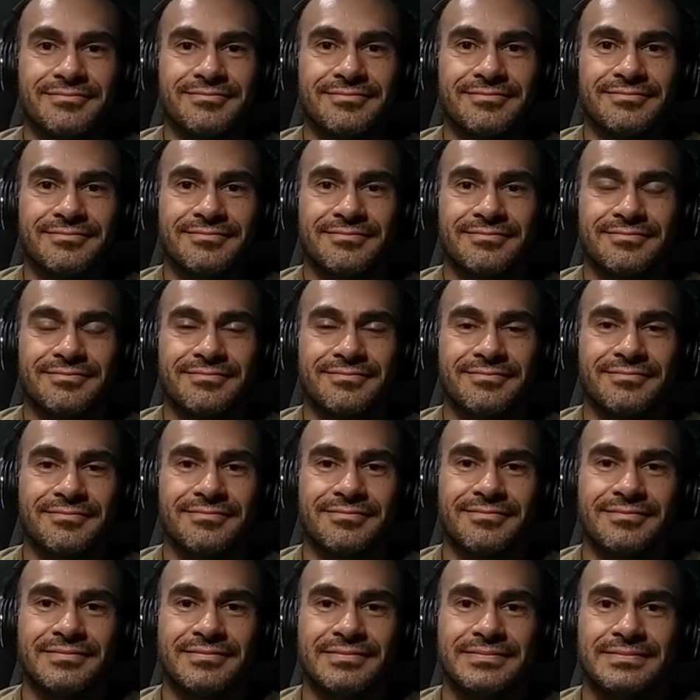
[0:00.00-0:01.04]

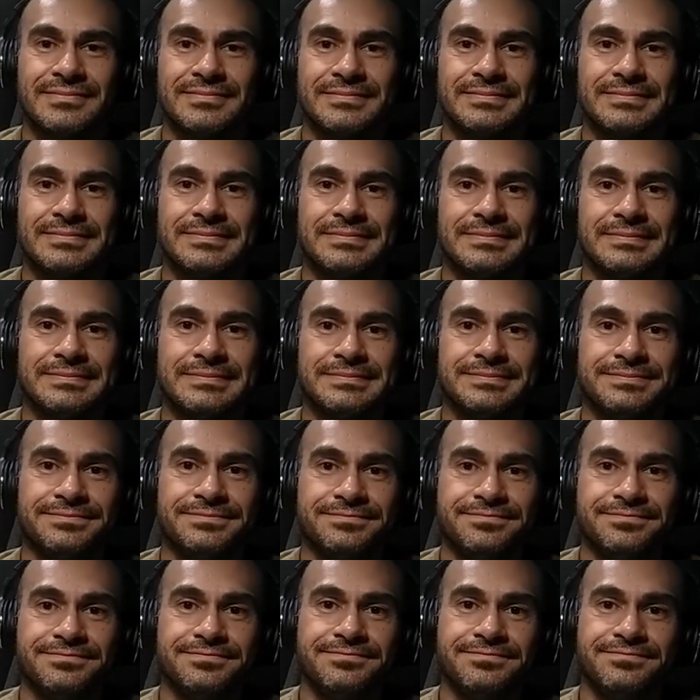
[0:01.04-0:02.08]

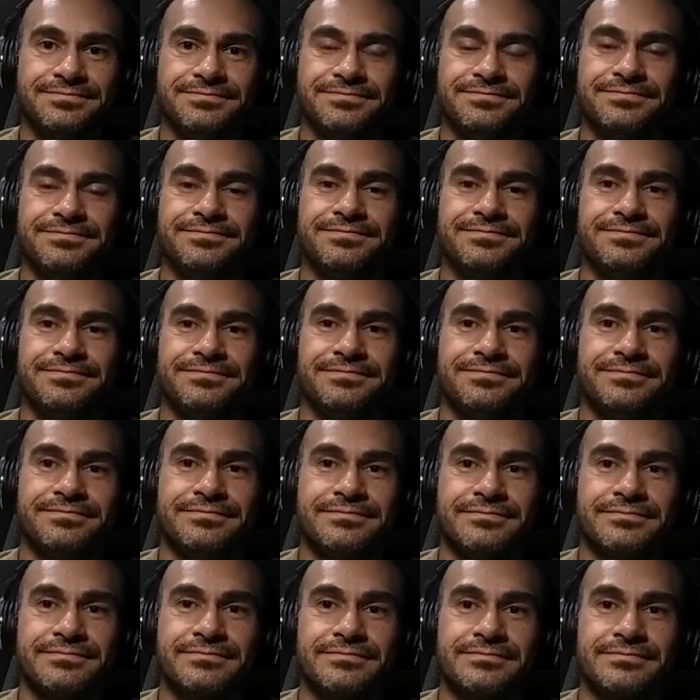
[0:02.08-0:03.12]

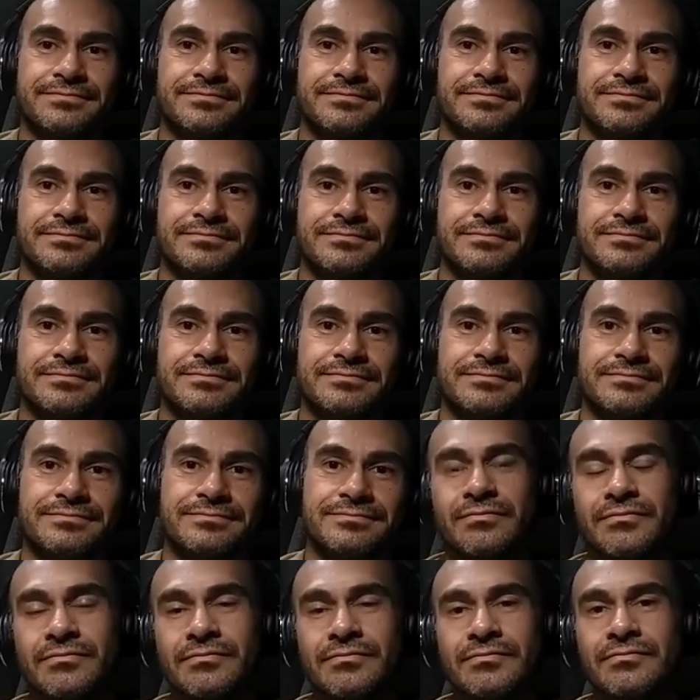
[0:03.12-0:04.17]

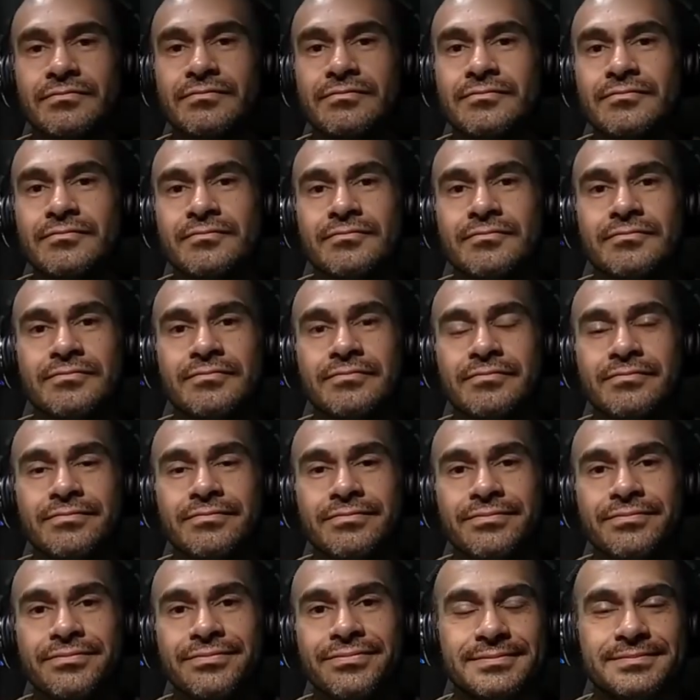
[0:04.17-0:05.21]

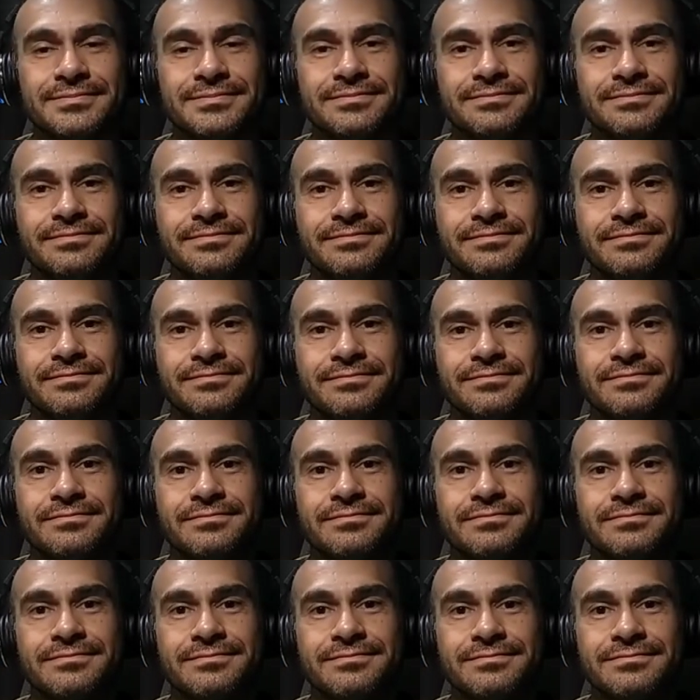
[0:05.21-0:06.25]

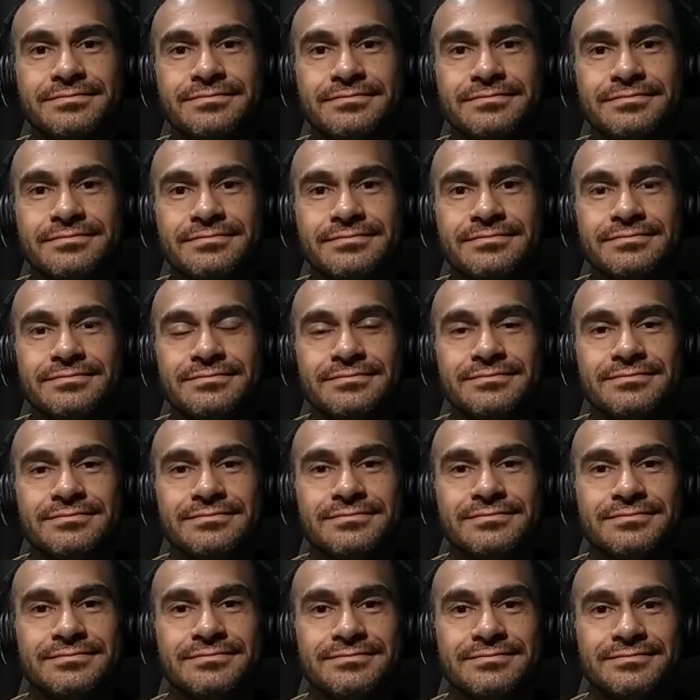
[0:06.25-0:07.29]

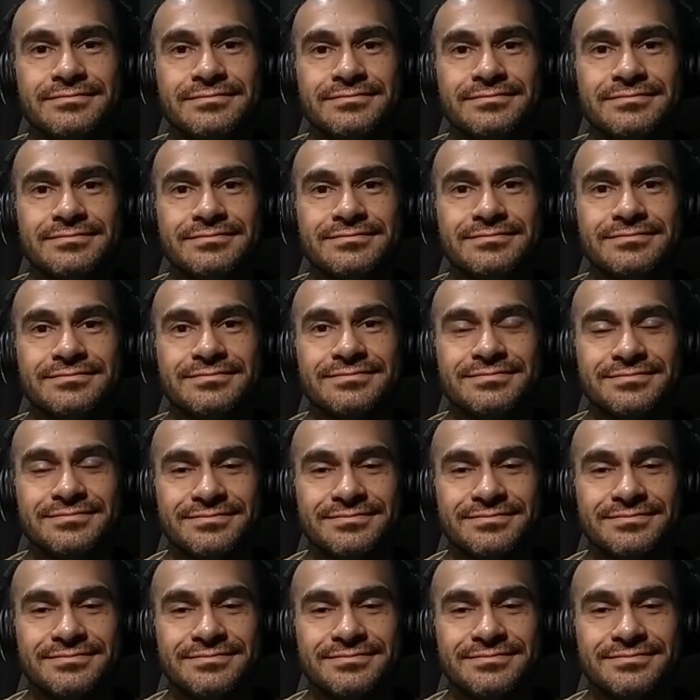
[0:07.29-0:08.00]
[no speech]